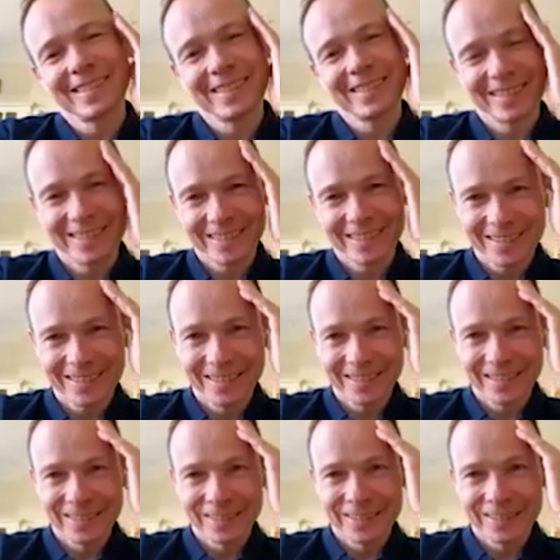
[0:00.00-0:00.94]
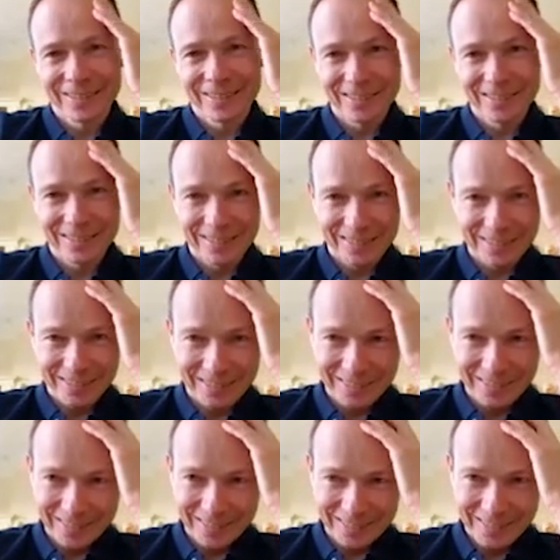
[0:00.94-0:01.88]

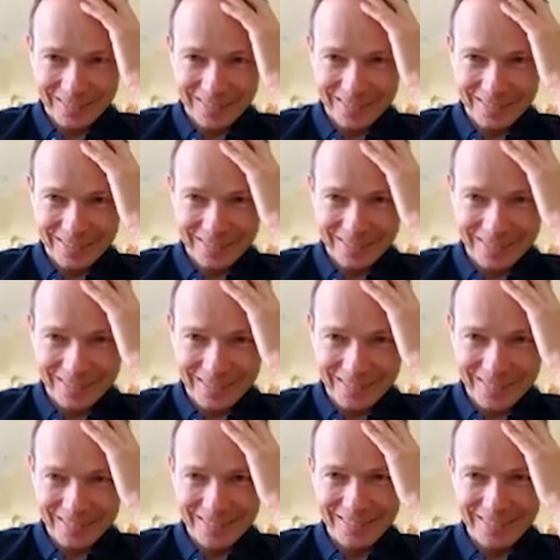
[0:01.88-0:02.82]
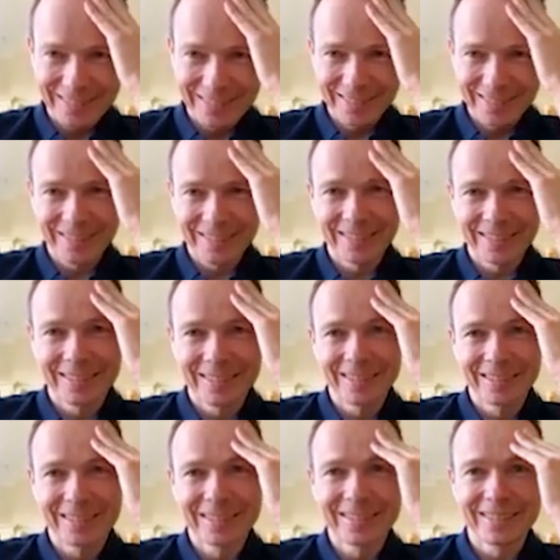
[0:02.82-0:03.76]

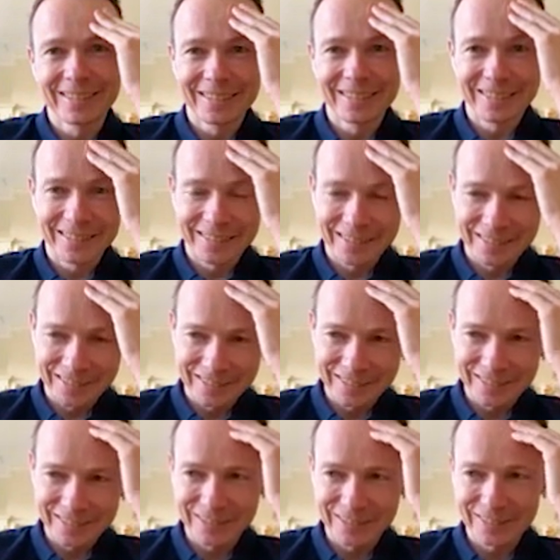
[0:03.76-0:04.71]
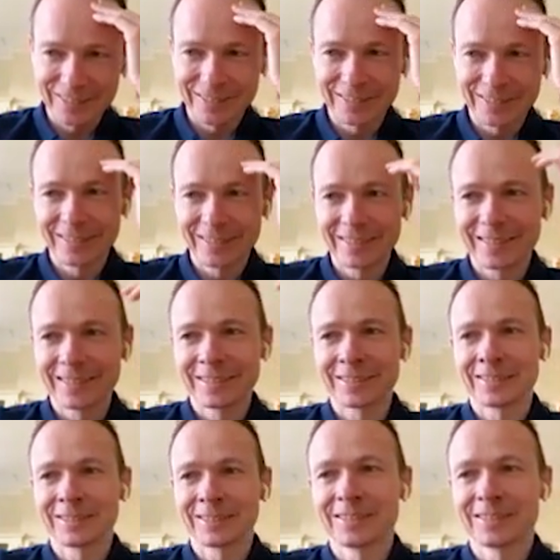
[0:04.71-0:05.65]

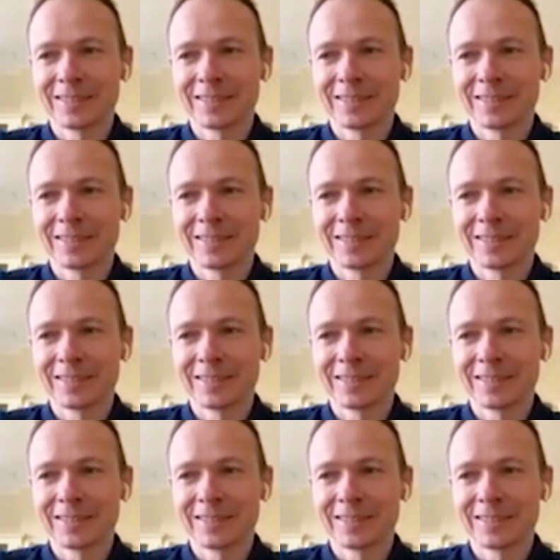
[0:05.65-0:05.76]
This person isn't speaking.